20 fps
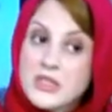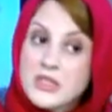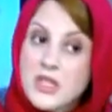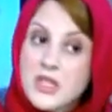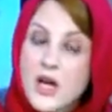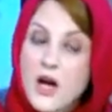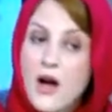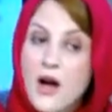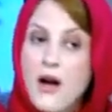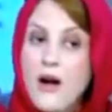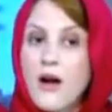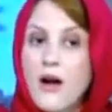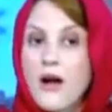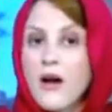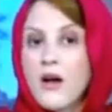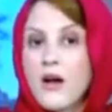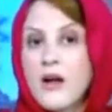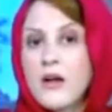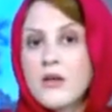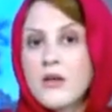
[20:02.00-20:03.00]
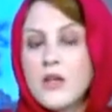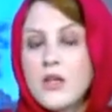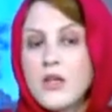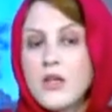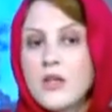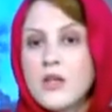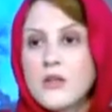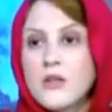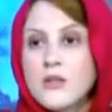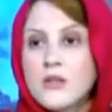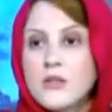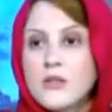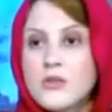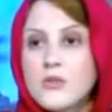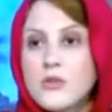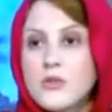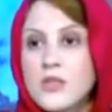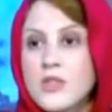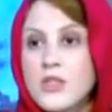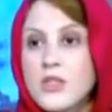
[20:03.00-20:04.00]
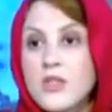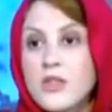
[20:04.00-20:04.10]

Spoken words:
You have to be creative.